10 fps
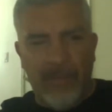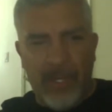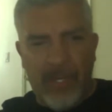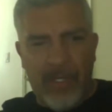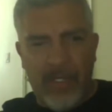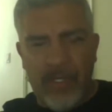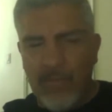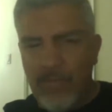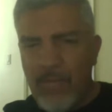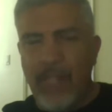
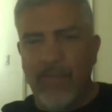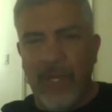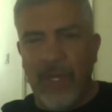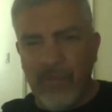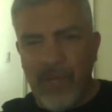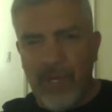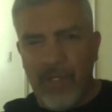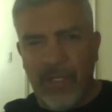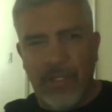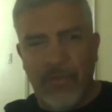the nice
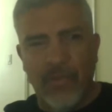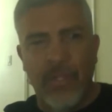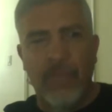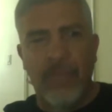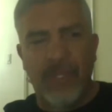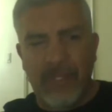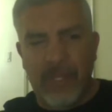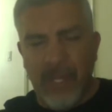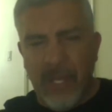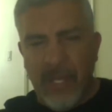restaurants, and the
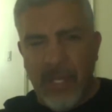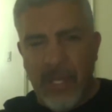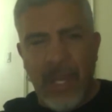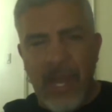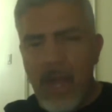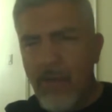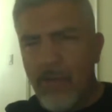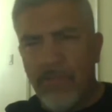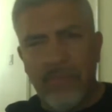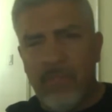treatment. And
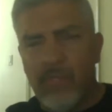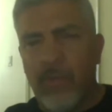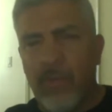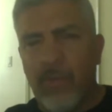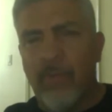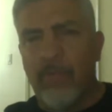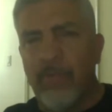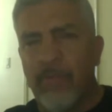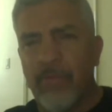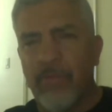now, there's no problem.
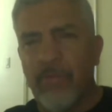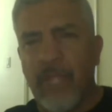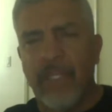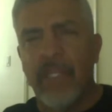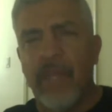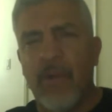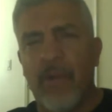I think they go by